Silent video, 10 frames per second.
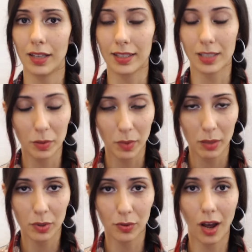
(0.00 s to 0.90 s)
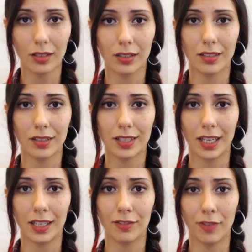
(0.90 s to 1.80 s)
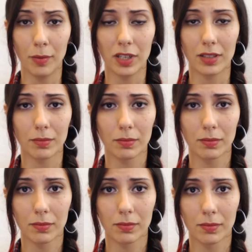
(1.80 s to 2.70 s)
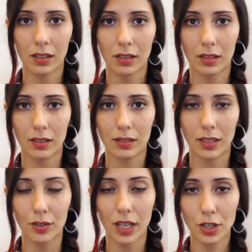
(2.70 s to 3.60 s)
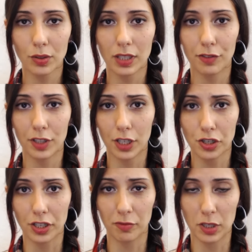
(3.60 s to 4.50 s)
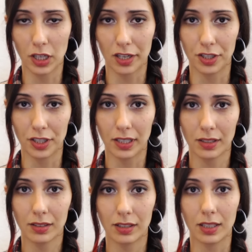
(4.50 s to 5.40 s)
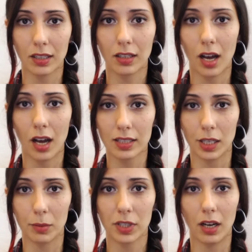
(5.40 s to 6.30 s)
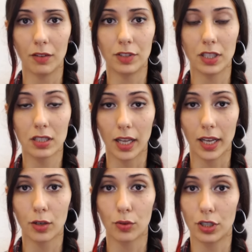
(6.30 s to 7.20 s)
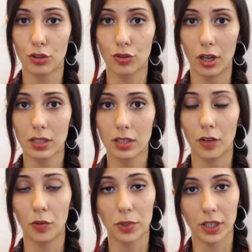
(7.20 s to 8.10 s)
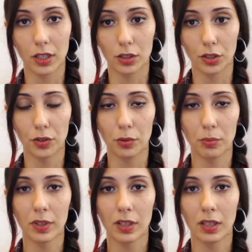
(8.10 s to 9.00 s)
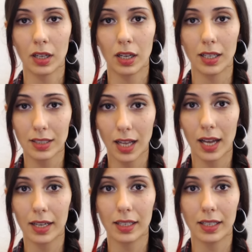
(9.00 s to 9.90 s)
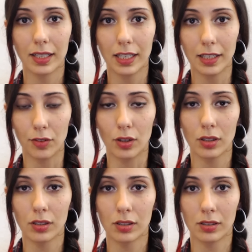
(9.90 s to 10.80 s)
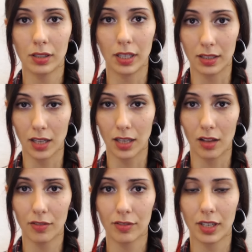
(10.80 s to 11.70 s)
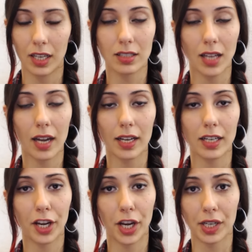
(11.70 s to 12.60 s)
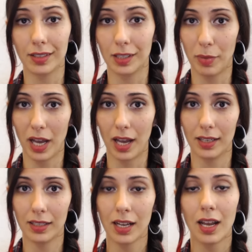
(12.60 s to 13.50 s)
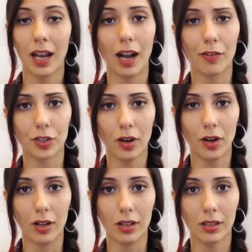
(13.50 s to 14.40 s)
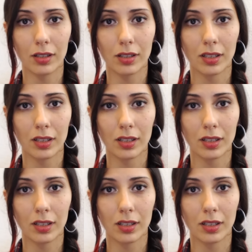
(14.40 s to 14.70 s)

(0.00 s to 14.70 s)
that something may be rotten in the state of feminism. Now, the actual definition of misogyny, the concept of dislike or distrust of a particular group, is not evil in itself. It is not inherently bad. After all,